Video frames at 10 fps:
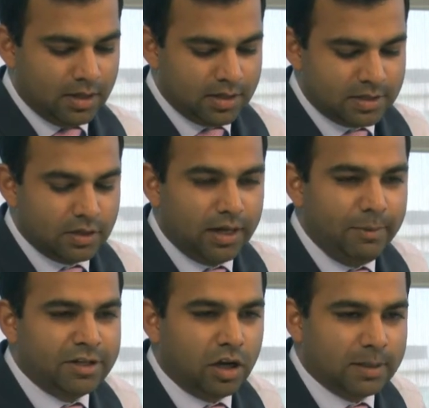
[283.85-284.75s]
So let
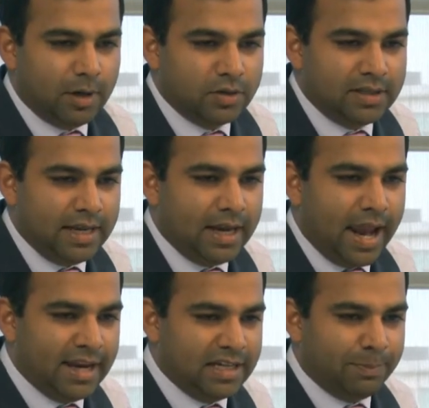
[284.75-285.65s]
me talk about the
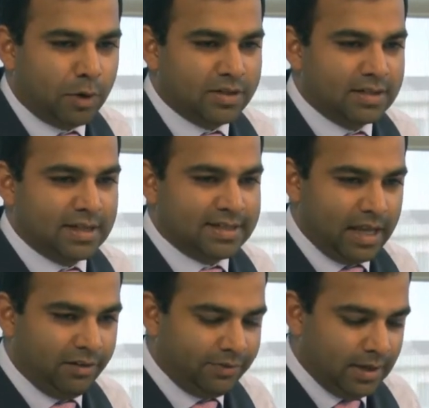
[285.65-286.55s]
8D process
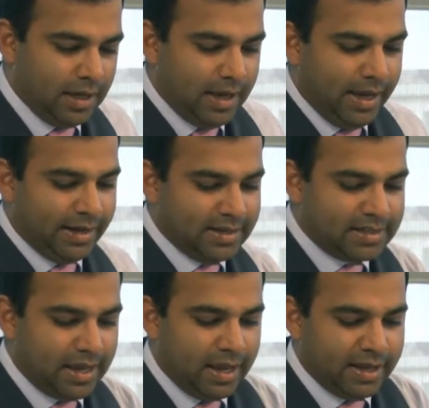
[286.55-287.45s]
itself. It
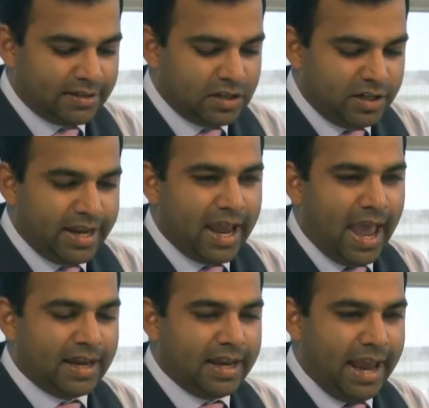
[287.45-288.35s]
is essentially
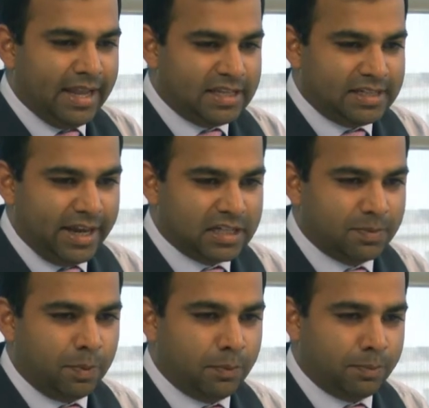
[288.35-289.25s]
an
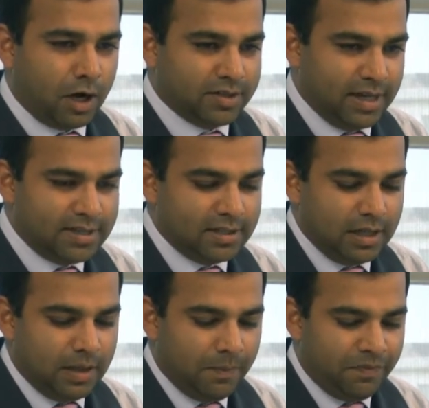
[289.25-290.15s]
8-stage process
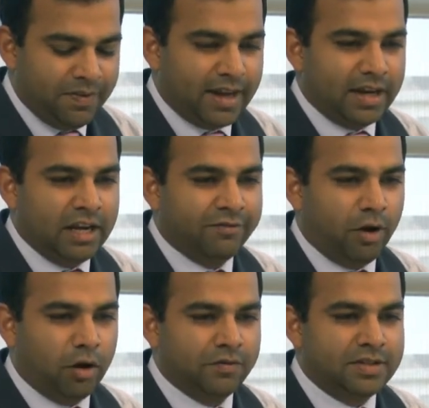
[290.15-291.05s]
that
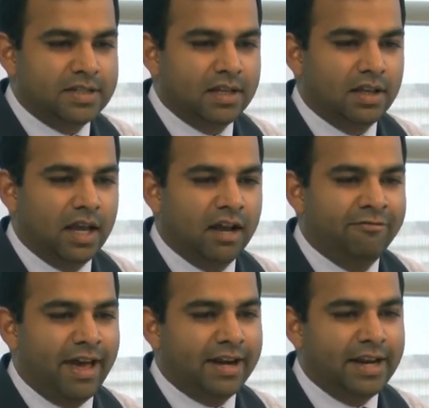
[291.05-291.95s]
involves a
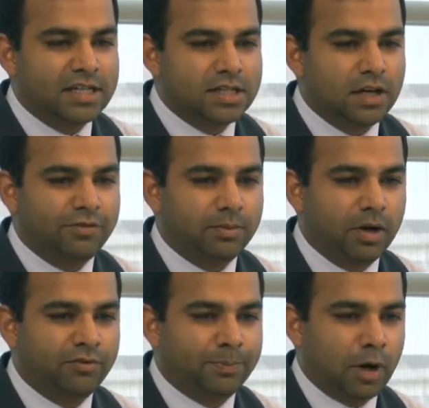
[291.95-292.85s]
validation
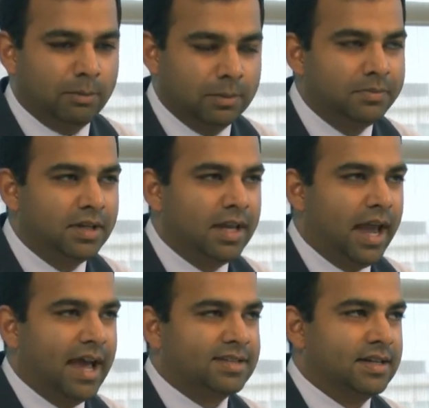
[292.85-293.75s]
of a problem,
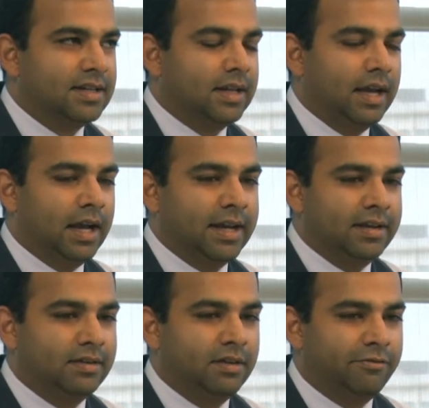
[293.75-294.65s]
as in
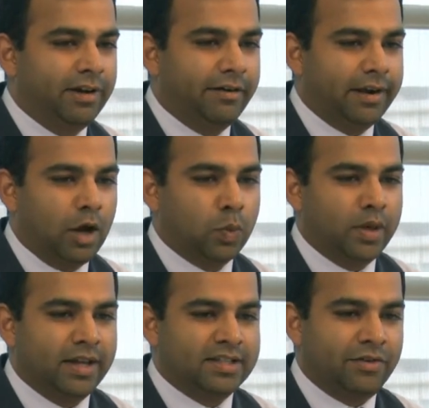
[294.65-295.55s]
figuring out
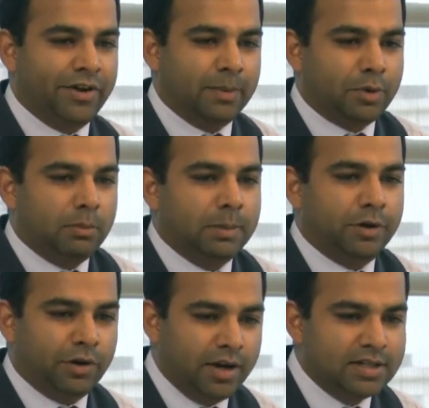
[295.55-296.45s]
whether it's a real problem
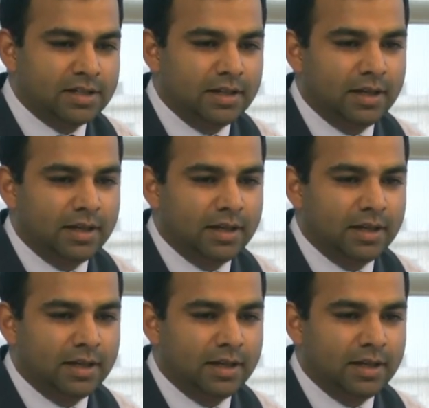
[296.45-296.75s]
or not,